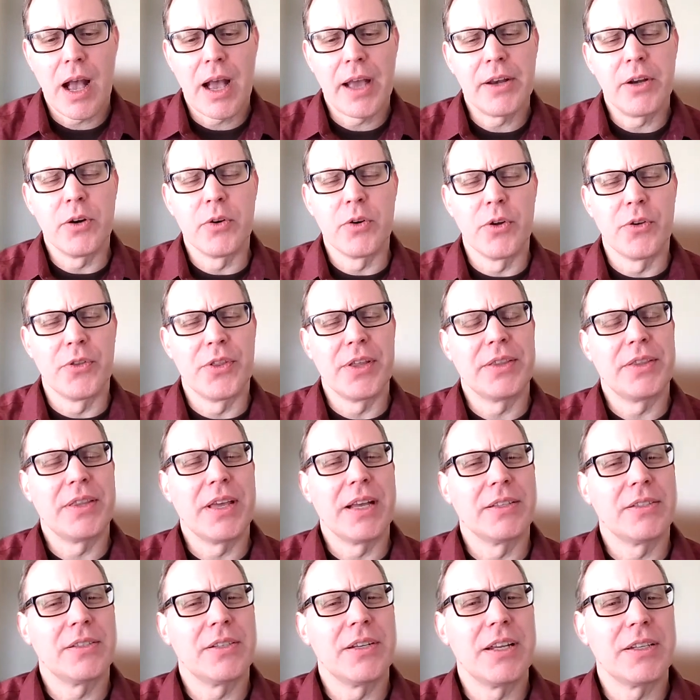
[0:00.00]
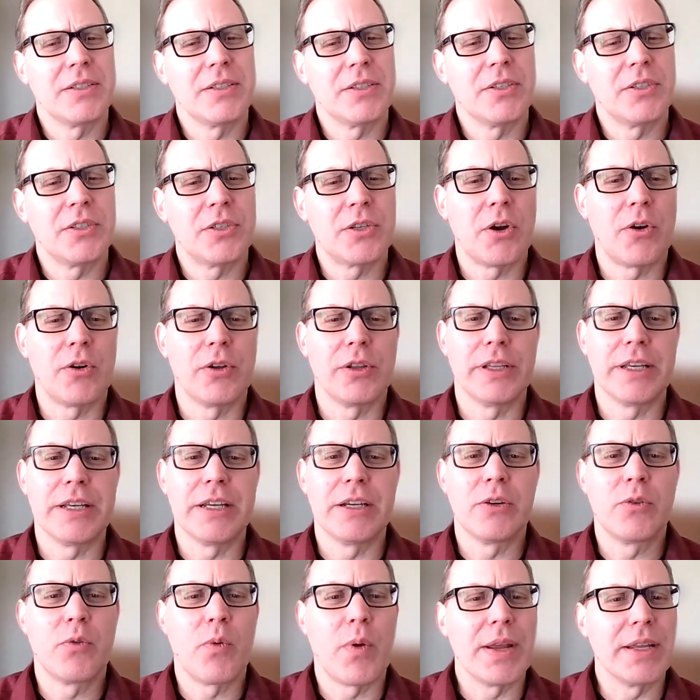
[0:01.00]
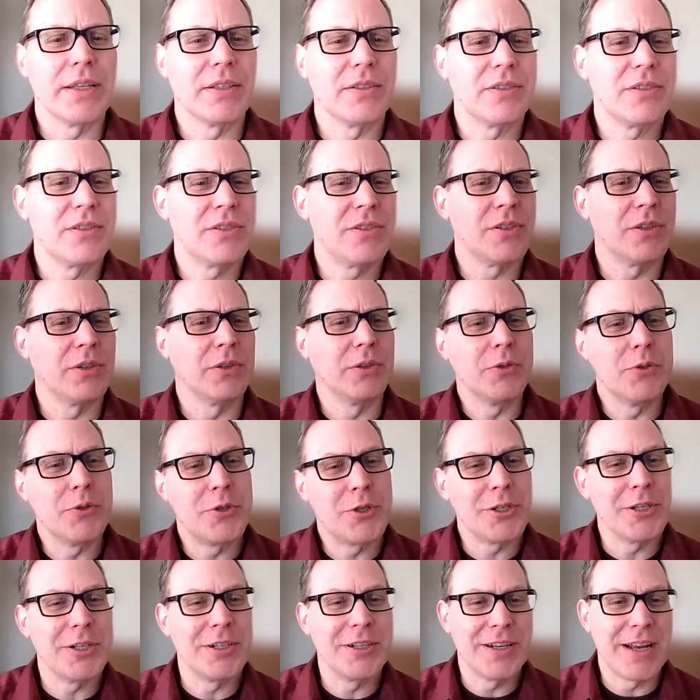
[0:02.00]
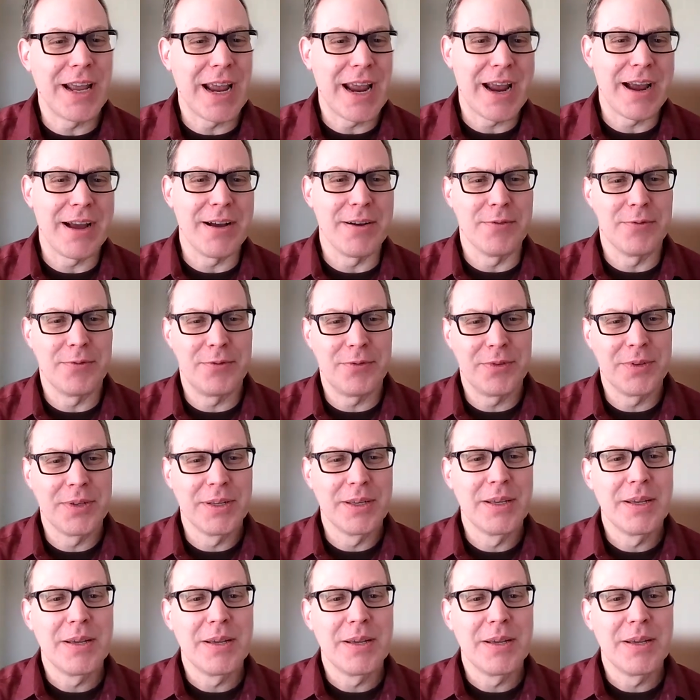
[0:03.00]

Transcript: I don't know that that's necessarily a great solution to have